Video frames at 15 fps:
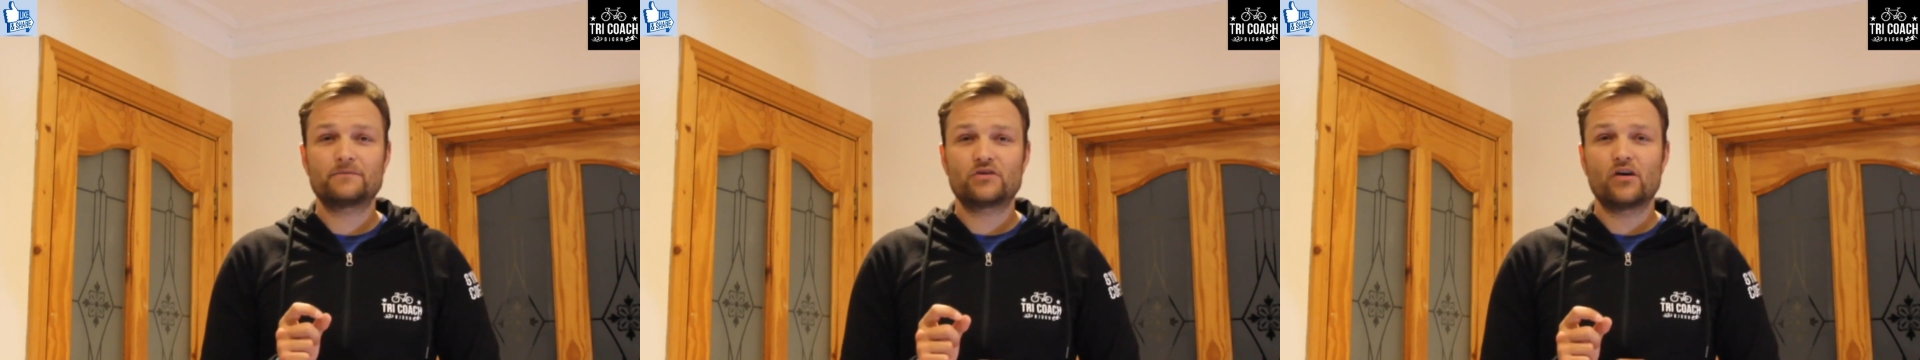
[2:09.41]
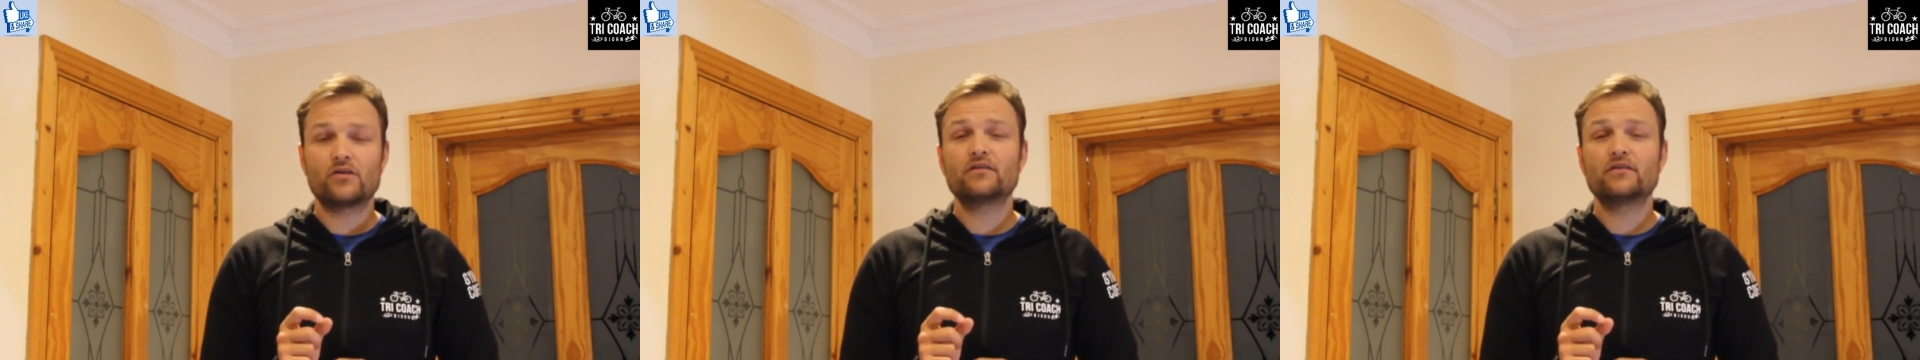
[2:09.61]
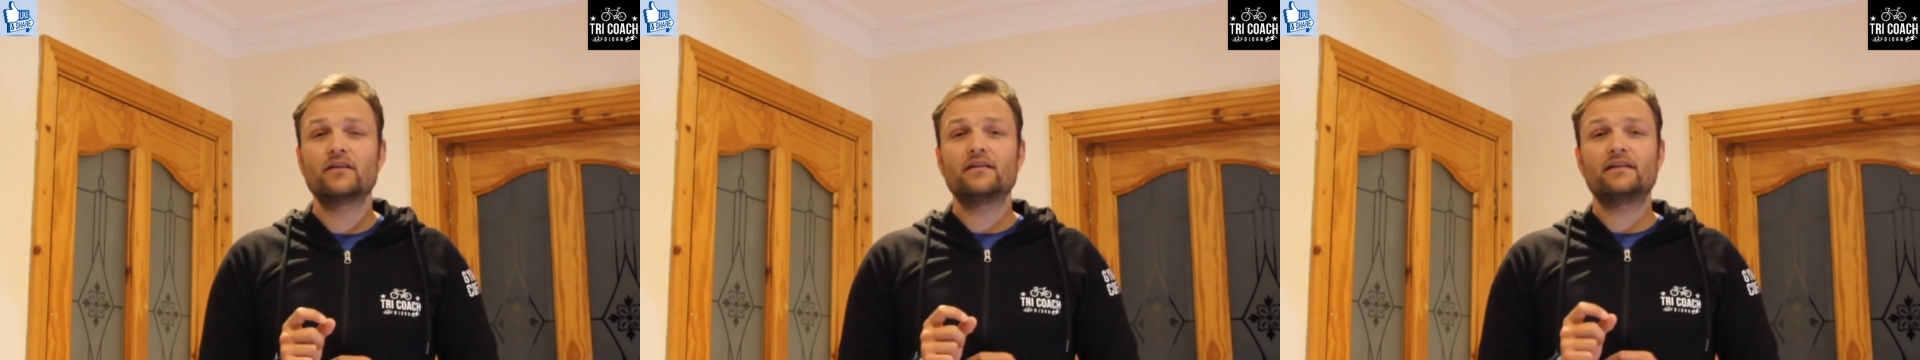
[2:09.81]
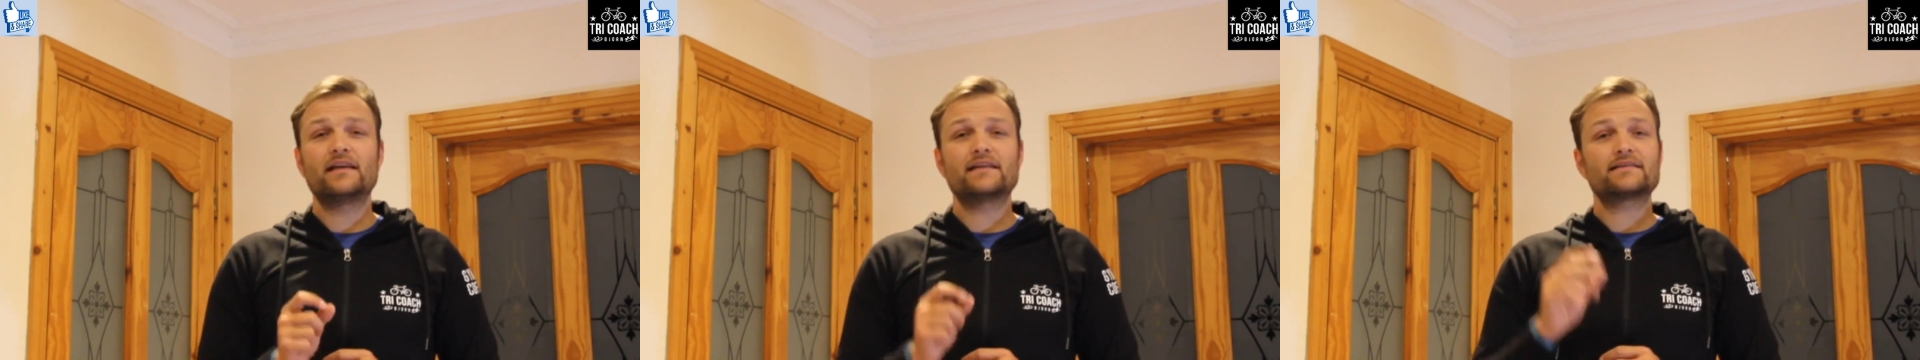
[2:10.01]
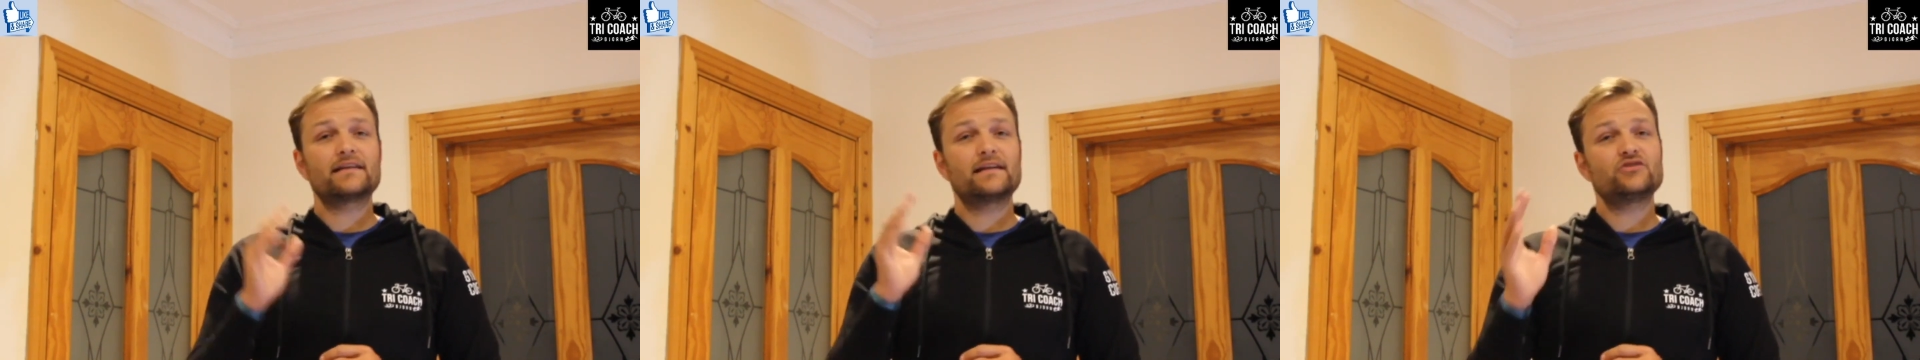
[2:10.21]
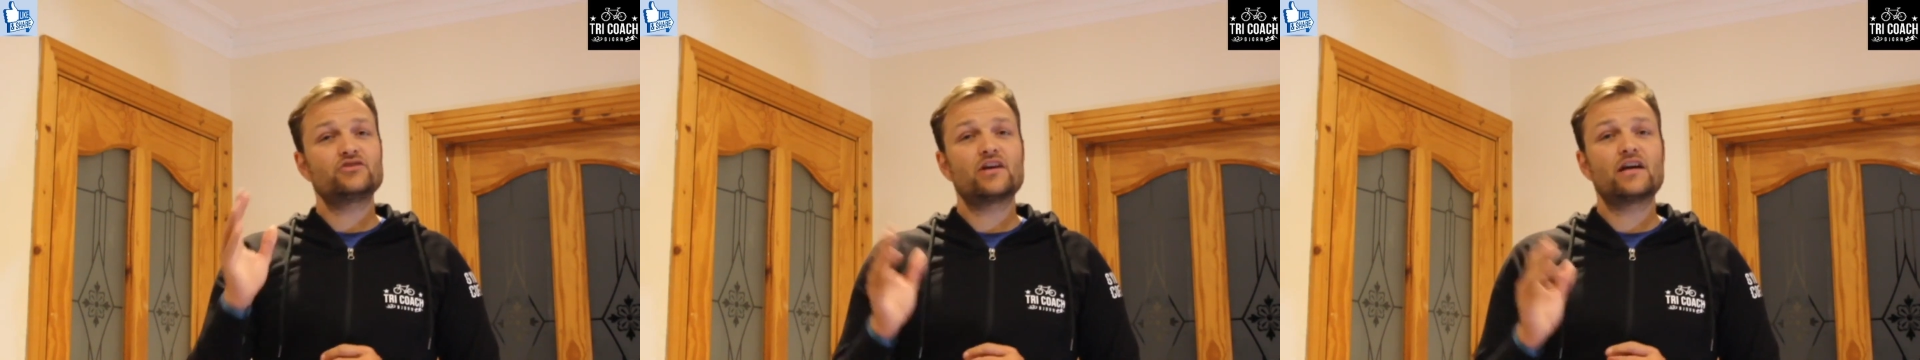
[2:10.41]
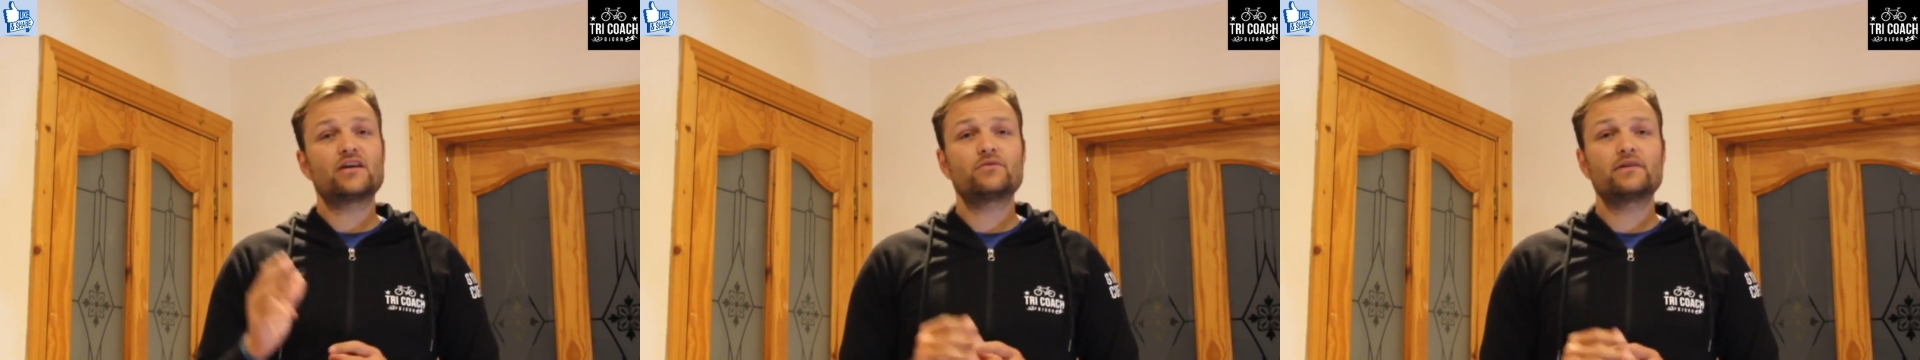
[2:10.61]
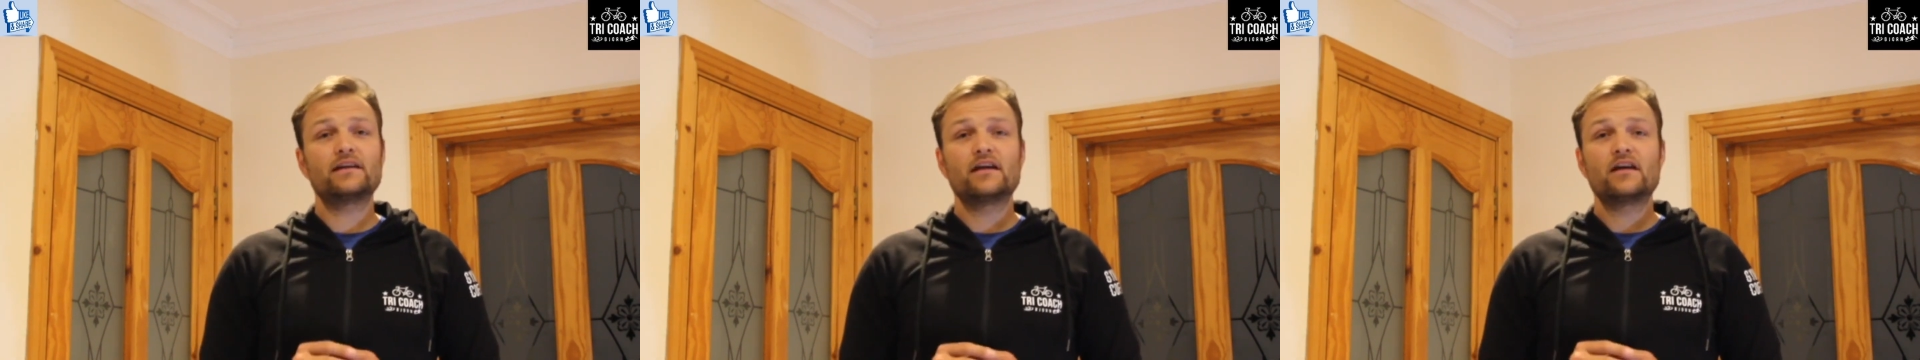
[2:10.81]
done, let's say in
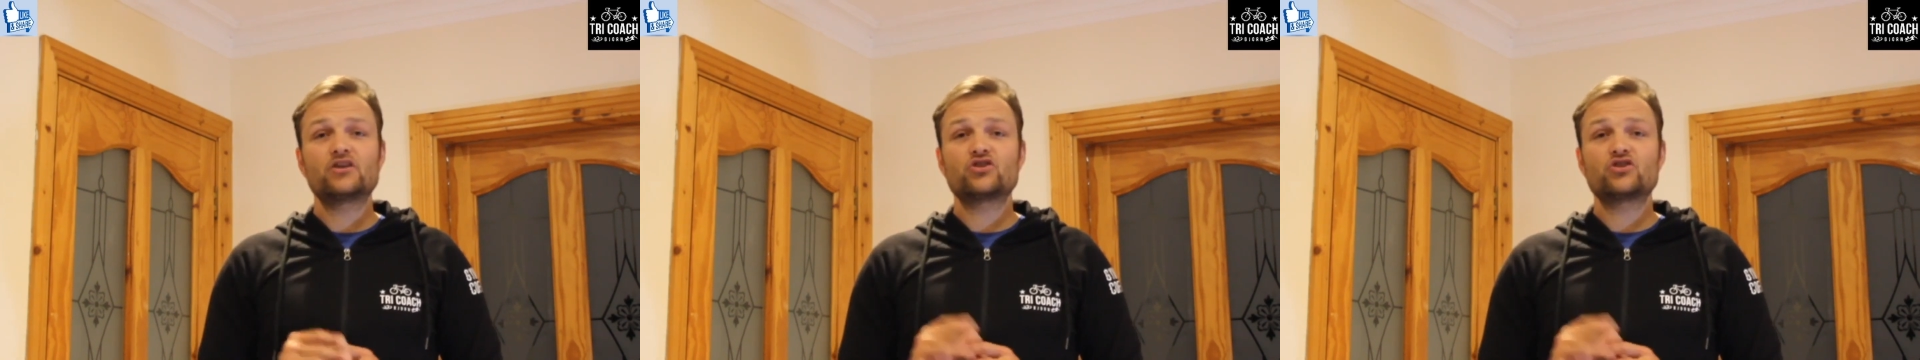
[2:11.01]
January,